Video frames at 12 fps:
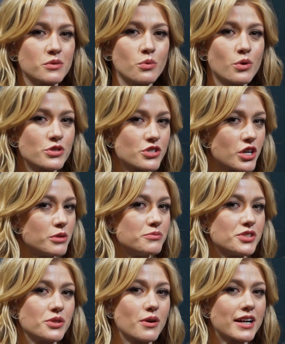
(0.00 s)
to wardrobe
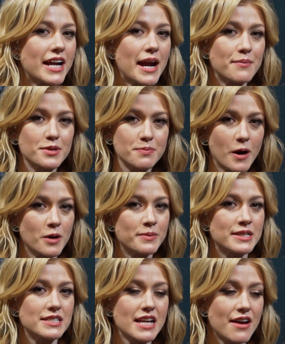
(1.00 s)
to our camera
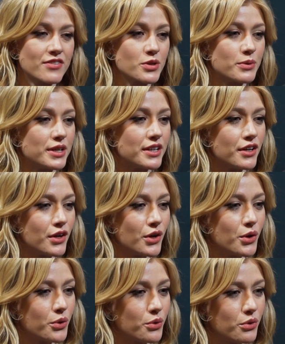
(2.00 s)
department to everyone,
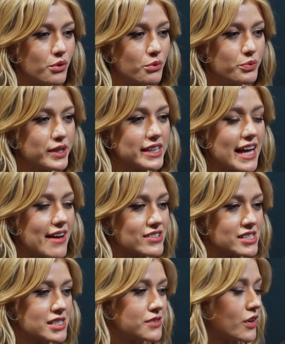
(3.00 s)
really have a
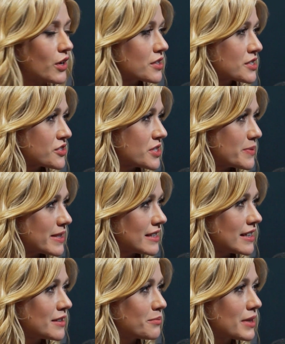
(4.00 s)
sense of artistry with
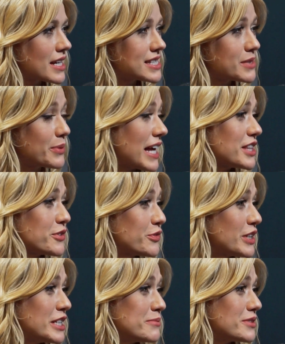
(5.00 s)
it, because we had the
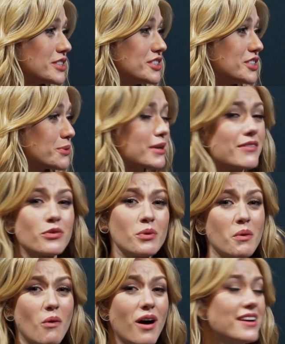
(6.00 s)
freedom to do whatever we
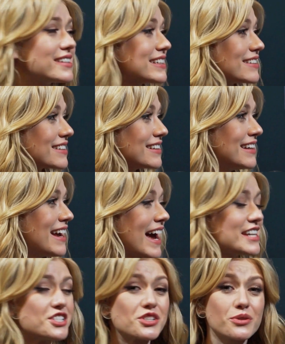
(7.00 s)
wanted
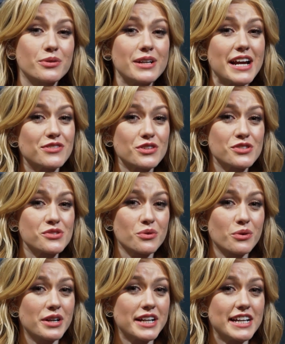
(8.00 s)
and just create the
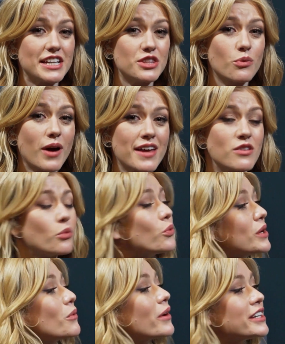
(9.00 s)
story in the way that
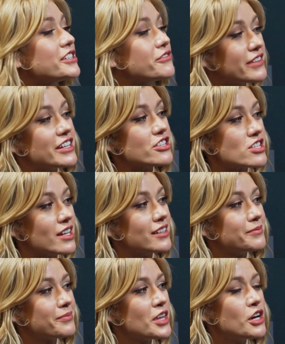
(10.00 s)
we wanted to finish it,
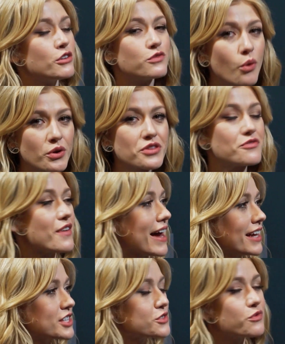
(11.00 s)
for the
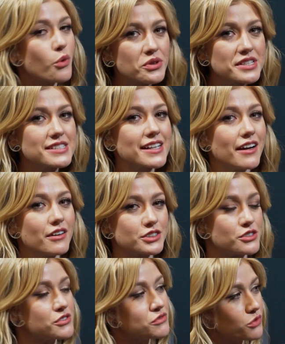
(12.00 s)
fans, for these
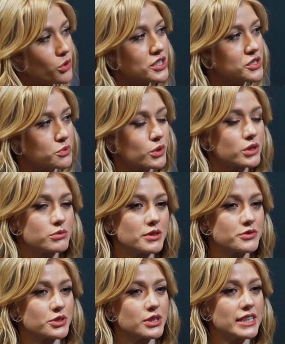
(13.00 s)
characters, and for this world
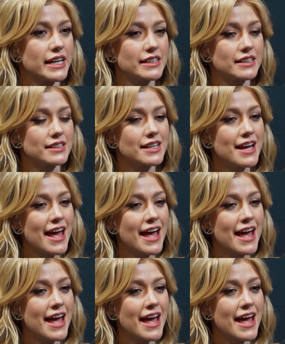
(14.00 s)
we've created.